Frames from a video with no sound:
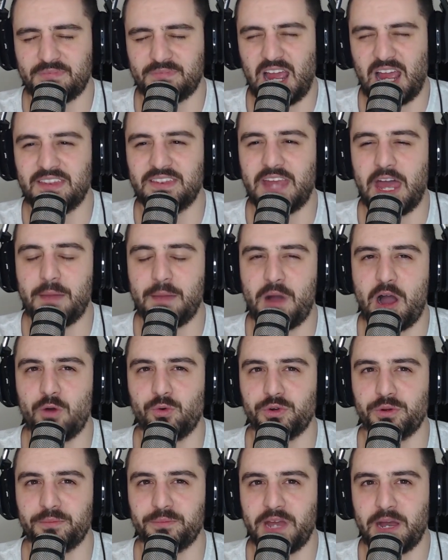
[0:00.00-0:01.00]
Neymar
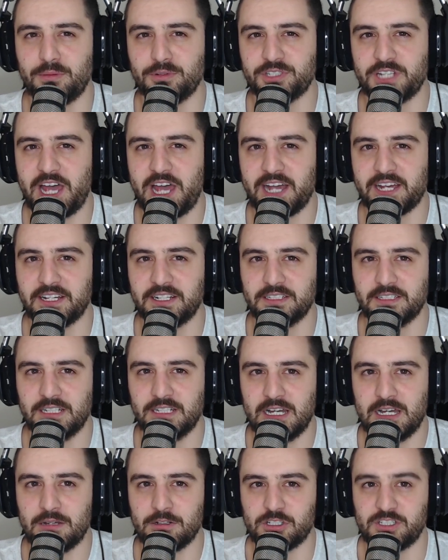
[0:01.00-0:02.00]
wouldn't be able to hack it
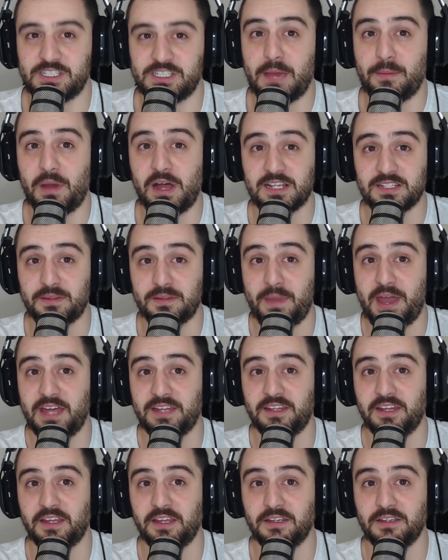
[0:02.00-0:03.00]
because Neymar's the man
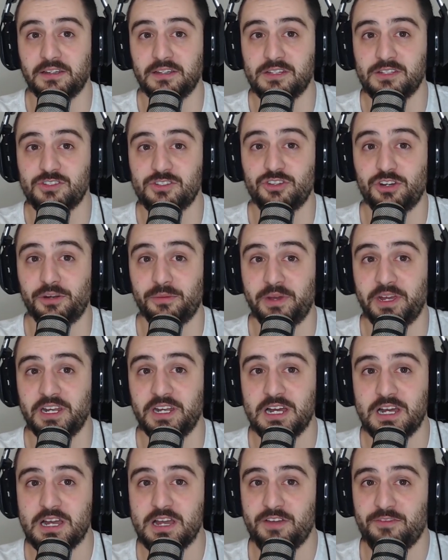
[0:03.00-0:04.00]
there. You know what I mean?
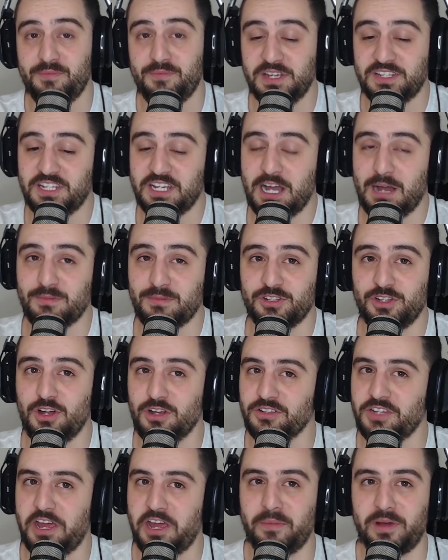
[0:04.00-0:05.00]
Messi comes along,
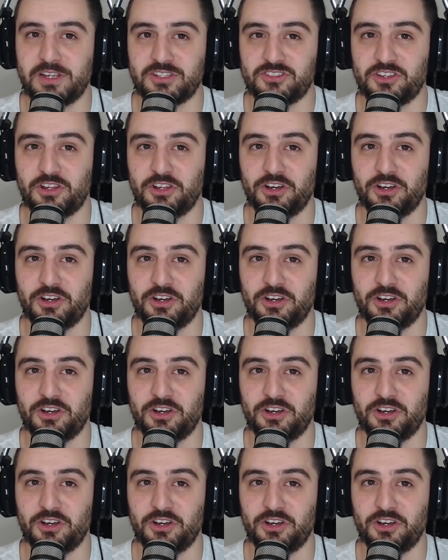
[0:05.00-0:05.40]
Neymar's no longer